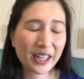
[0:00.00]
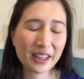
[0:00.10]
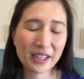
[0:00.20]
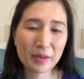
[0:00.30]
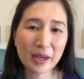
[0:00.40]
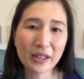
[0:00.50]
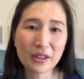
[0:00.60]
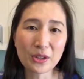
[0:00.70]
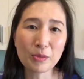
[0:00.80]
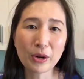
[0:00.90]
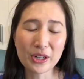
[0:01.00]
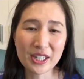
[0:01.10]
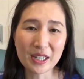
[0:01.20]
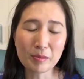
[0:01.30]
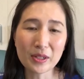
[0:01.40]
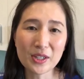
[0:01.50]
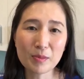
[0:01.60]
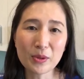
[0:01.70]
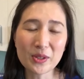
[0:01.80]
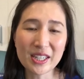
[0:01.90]
great thing about the protein
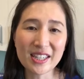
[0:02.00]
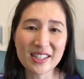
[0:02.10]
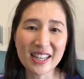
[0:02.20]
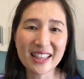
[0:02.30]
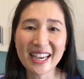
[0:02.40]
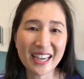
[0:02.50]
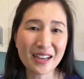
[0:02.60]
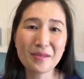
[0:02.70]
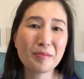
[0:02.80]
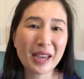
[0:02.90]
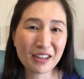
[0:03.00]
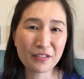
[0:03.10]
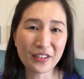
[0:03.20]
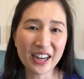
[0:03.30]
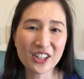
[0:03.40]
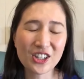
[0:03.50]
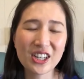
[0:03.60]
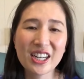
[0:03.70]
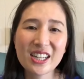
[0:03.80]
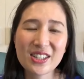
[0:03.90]
bliss balls is that they are made fresh.